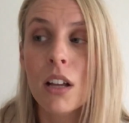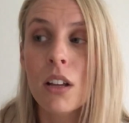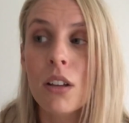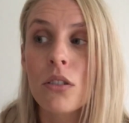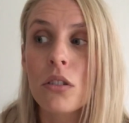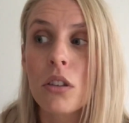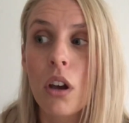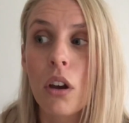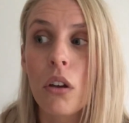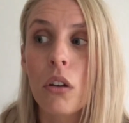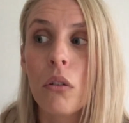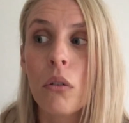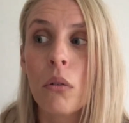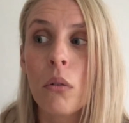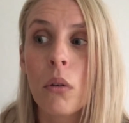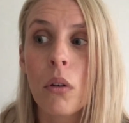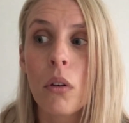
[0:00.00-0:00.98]

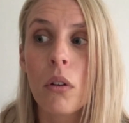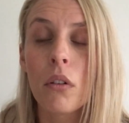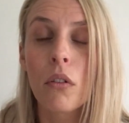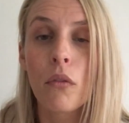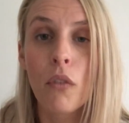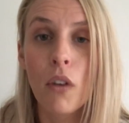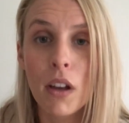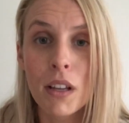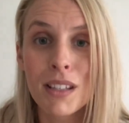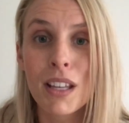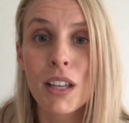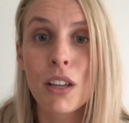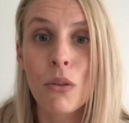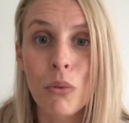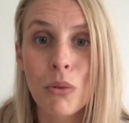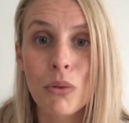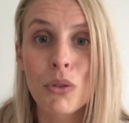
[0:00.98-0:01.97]
So the first thing
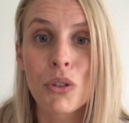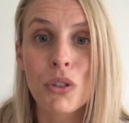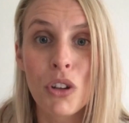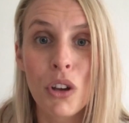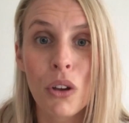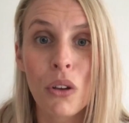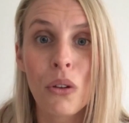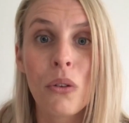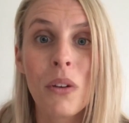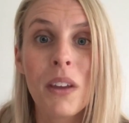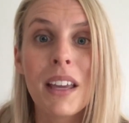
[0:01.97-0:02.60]
you want to do